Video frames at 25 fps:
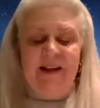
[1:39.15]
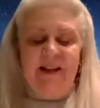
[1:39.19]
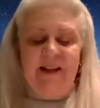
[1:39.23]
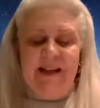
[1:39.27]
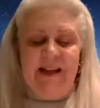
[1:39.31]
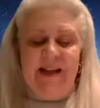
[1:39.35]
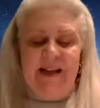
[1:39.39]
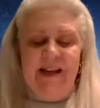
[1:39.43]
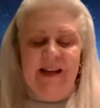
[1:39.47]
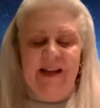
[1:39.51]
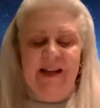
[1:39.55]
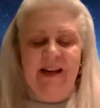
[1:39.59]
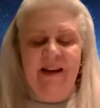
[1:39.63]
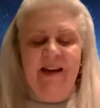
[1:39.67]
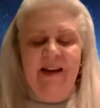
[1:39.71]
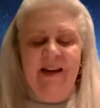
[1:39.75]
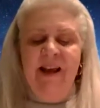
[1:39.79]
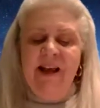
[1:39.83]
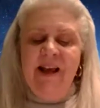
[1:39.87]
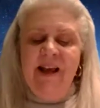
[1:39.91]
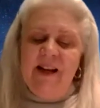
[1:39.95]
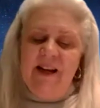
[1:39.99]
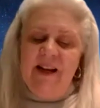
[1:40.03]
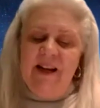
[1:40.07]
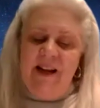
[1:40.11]
Leading
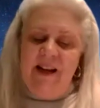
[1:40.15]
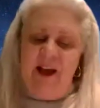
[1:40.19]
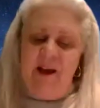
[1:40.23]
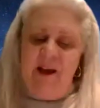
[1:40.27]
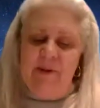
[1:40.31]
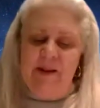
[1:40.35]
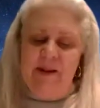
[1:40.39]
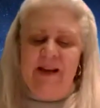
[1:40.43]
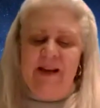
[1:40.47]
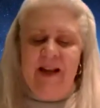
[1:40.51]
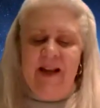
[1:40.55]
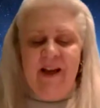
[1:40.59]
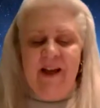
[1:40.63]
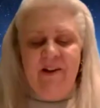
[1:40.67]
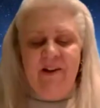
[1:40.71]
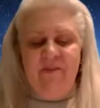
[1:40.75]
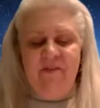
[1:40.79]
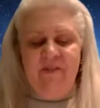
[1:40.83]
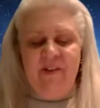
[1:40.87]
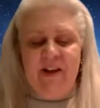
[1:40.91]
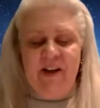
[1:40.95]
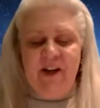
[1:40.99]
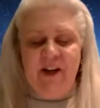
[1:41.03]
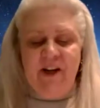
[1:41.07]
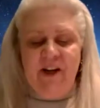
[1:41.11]
Lemon
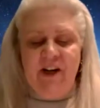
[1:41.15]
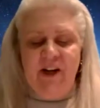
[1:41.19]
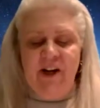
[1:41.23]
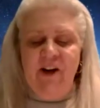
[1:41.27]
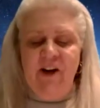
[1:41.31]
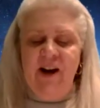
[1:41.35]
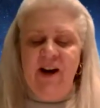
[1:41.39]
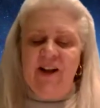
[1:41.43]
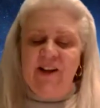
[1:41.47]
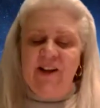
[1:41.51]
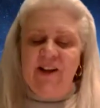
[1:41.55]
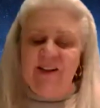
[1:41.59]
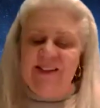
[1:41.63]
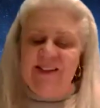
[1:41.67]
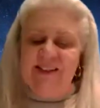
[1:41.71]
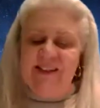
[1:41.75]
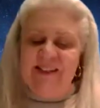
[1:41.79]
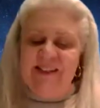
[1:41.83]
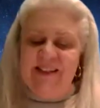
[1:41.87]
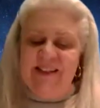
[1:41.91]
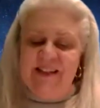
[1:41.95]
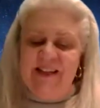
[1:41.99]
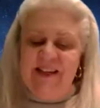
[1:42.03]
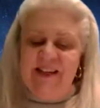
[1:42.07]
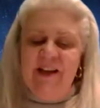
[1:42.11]
and Vinegar
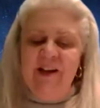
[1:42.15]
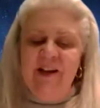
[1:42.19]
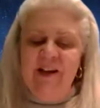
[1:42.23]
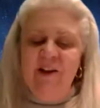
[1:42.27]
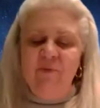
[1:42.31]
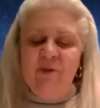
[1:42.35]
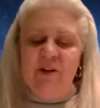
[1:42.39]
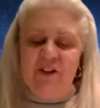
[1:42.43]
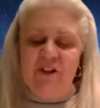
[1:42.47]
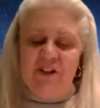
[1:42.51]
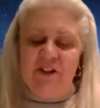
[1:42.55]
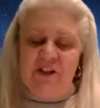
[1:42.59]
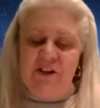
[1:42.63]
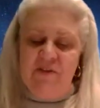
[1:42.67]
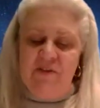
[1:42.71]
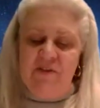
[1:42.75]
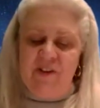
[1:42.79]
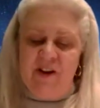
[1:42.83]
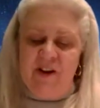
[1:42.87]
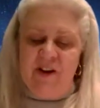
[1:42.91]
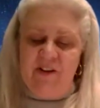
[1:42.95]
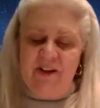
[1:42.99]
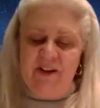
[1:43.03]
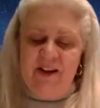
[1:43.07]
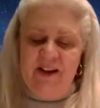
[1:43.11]
Ltd, which she
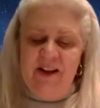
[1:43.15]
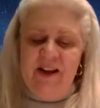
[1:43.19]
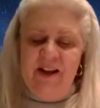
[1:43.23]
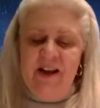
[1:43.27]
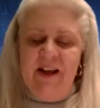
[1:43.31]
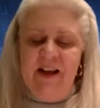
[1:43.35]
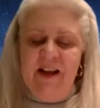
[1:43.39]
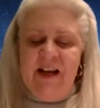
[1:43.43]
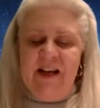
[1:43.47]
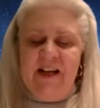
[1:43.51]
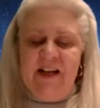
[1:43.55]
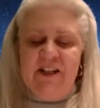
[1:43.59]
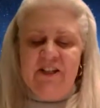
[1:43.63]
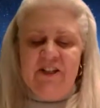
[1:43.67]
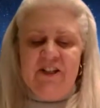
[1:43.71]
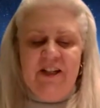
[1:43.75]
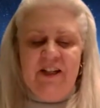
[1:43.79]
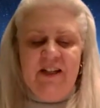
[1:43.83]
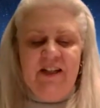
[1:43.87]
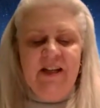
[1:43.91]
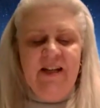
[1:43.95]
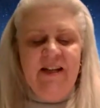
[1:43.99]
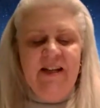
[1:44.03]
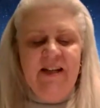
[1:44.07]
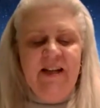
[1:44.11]
founded,
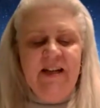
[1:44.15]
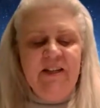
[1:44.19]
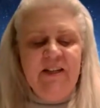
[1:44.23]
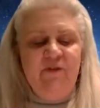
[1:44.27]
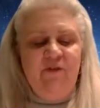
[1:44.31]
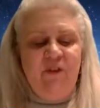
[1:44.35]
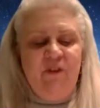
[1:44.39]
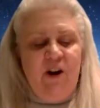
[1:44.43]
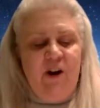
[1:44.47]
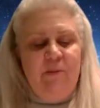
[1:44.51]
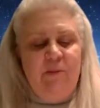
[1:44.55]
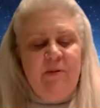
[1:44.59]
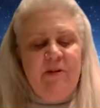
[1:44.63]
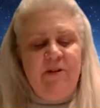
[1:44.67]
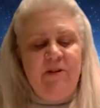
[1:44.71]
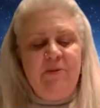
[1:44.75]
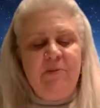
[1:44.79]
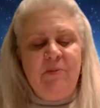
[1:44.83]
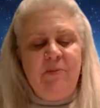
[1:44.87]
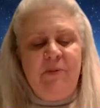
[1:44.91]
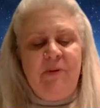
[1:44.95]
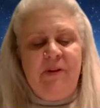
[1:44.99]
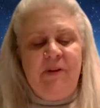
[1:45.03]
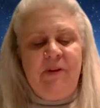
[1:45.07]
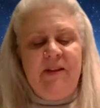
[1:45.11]
she connects
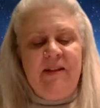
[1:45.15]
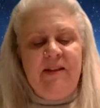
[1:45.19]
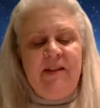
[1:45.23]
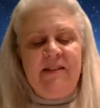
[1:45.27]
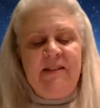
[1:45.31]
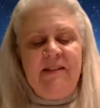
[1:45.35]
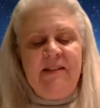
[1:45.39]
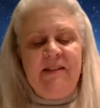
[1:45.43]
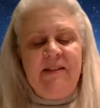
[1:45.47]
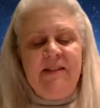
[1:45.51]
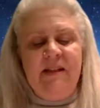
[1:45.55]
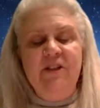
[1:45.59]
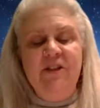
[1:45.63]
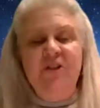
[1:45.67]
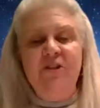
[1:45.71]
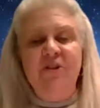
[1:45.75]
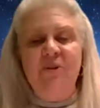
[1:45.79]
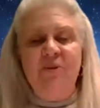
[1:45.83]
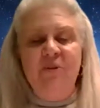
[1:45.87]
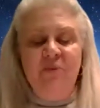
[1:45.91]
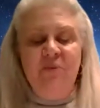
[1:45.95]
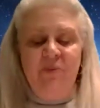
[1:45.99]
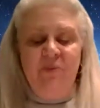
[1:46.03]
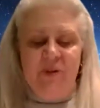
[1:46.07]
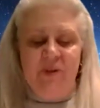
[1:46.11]
farmers with
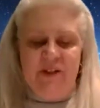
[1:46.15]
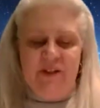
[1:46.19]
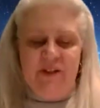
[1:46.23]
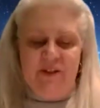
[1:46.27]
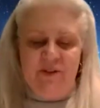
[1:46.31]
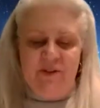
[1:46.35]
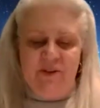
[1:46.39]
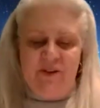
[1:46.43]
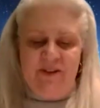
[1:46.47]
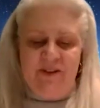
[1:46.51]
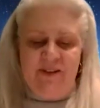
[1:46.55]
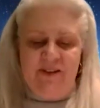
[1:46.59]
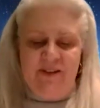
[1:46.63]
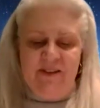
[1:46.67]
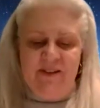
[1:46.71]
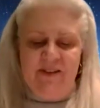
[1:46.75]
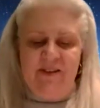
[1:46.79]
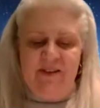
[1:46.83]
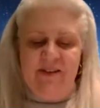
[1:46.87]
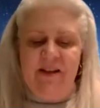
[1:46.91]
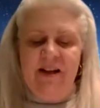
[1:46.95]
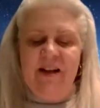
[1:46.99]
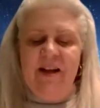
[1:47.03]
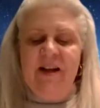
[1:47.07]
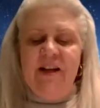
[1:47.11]
essential
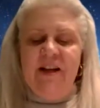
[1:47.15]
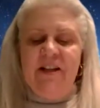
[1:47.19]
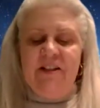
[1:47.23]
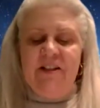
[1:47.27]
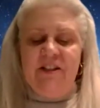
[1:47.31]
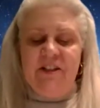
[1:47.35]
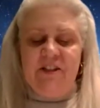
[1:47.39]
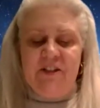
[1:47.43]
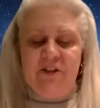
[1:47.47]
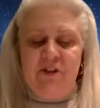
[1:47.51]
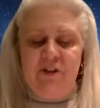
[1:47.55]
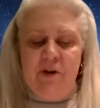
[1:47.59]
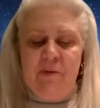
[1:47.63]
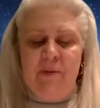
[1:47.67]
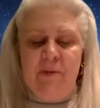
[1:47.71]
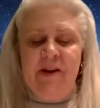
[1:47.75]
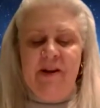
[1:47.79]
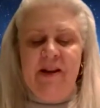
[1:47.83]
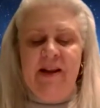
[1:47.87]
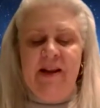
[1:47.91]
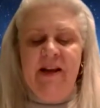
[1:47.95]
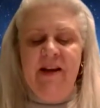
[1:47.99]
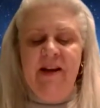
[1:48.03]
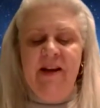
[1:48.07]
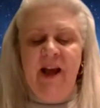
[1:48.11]
resources,
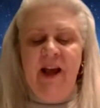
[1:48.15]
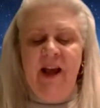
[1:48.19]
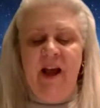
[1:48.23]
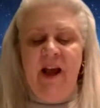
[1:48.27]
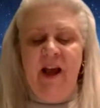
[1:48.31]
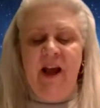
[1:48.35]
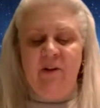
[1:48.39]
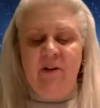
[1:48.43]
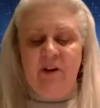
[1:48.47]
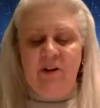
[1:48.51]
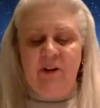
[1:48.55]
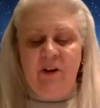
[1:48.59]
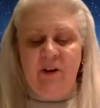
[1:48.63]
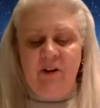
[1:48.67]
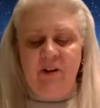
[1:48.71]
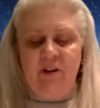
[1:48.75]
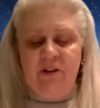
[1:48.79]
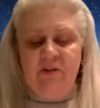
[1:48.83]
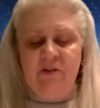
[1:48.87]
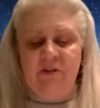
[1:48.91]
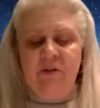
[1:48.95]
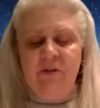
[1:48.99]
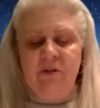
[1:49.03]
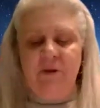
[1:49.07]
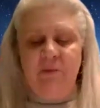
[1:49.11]
distributing
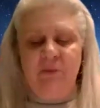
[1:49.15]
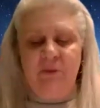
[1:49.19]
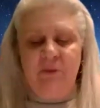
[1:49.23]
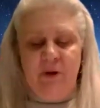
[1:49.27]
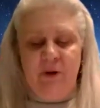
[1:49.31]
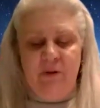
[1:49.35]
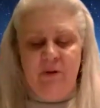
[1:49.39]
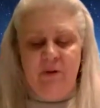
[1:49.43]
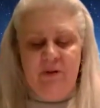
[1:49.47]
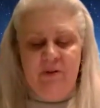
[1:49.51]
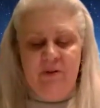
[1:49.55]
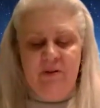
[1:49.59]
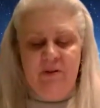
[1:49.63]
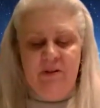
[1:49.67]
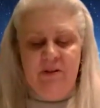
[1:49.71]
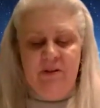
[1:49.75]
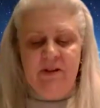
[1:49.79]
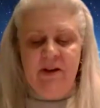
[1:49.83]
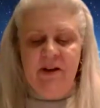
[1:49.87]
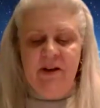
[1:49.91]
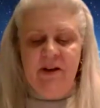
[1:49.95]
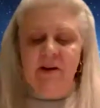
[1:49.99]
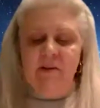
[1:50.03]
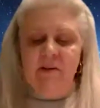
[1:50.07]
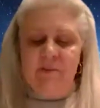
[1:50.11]
agricultural
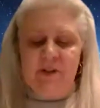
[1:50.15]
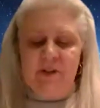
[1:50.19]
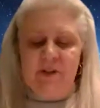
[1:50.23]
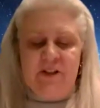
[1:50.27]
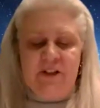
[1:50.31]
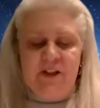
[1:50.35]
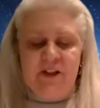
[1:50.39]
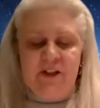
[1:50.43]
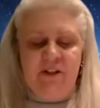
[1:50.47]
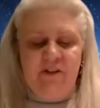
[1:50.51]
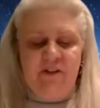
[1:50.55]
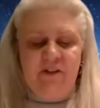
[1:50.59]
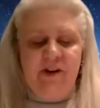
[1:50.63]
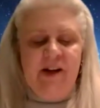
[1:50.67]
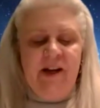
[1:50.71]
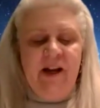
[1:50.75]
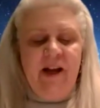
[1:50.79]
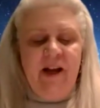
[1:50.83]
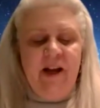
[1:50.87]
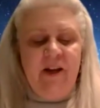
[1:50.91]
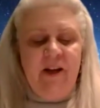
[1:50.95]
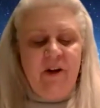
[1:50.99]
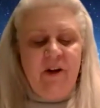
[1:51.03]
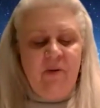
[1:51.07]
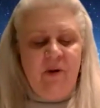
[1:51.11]
produce,
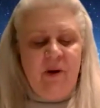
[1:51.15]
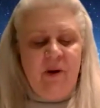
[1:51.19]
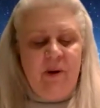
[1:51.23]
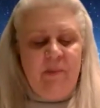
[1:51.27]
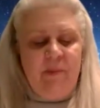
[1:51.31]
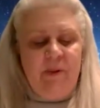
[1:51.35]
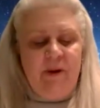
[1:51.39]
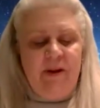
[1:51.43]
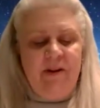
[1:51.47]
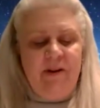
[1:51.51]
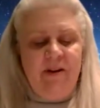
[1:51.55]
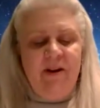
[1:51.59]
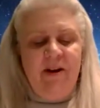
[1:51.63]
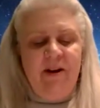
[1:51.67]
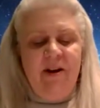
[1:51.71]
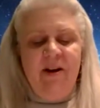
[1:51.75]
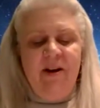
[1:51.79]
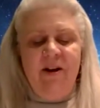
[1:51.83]
machinery, and equipment.